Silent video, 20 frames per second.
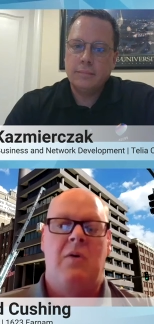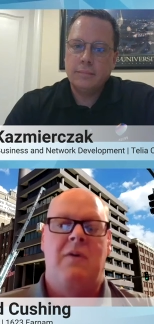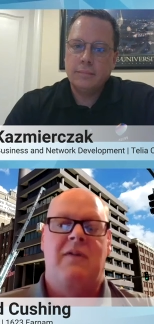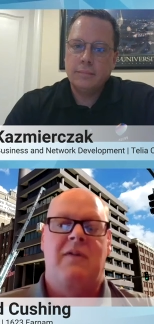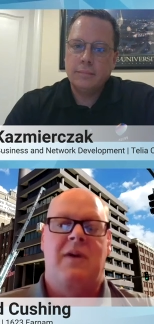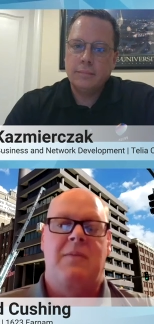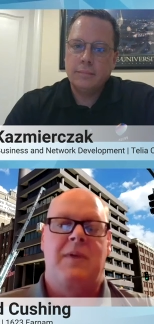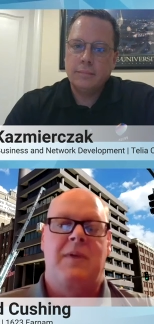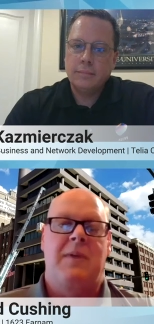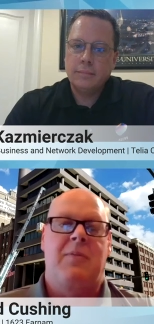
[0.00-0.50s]
Speaker 1: We've
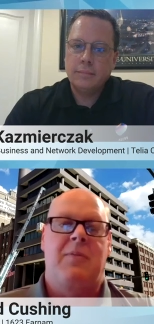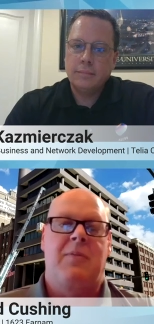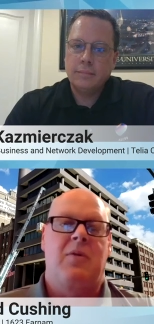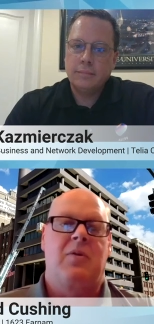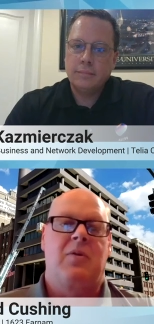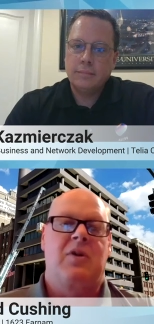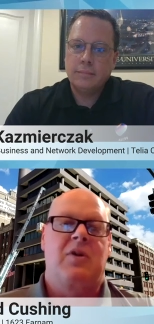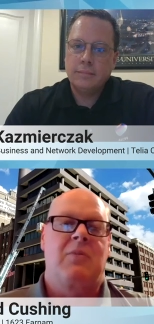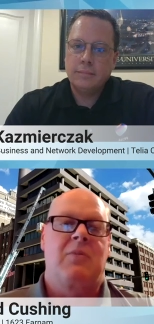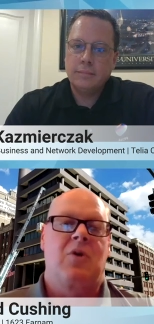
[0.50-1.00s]
got people that will
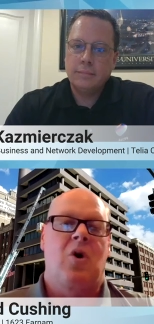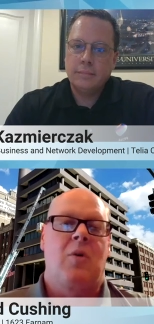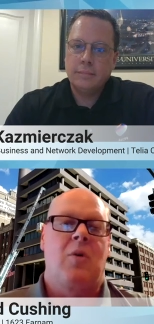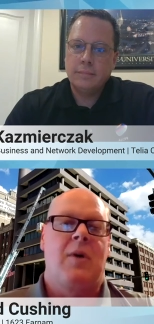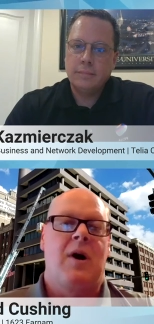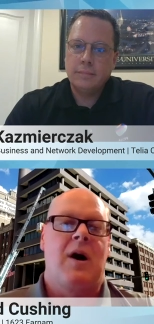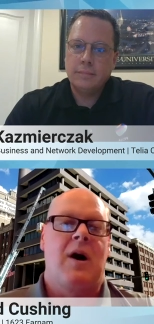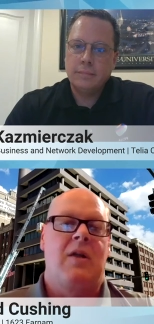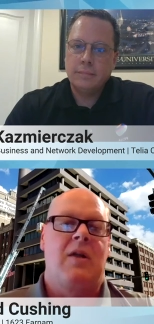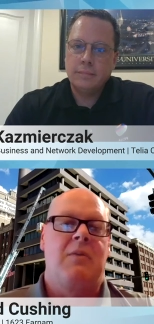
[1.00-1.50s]
come to
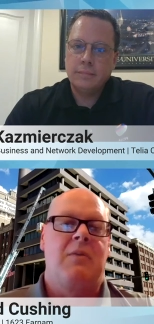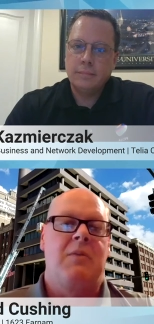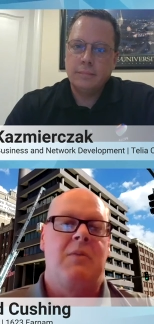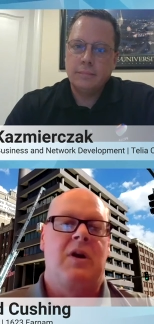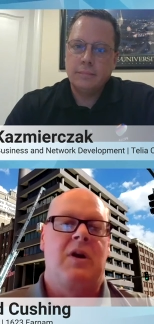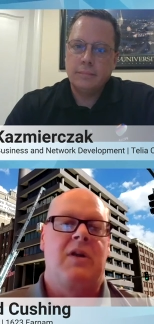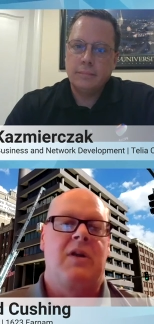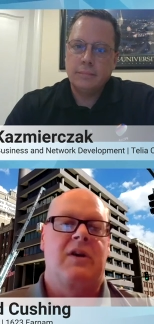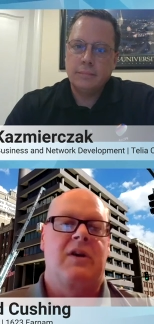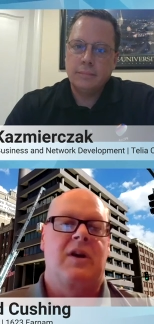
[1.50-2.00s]
Omaha, the middle
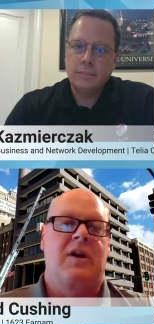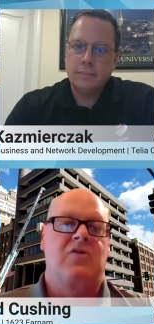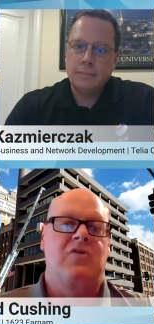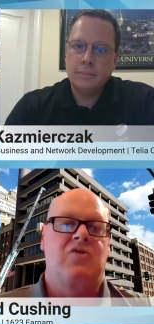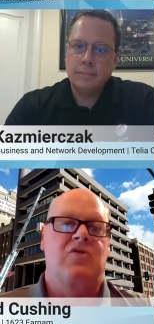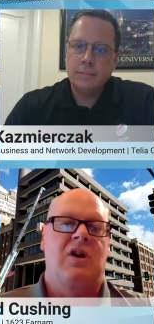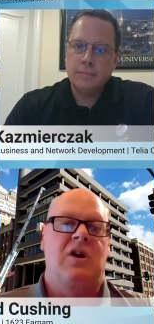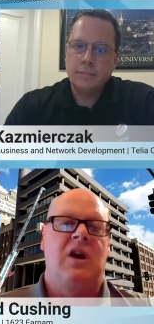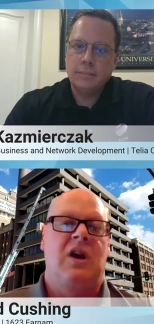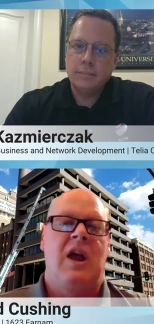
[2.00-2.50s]
of the
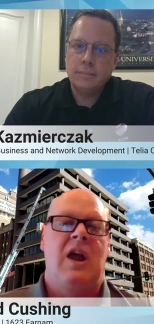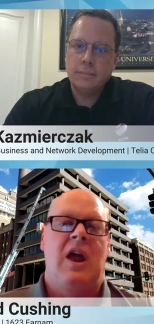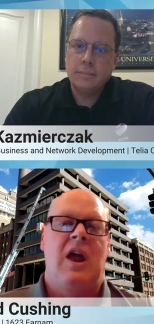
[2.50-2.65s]
country,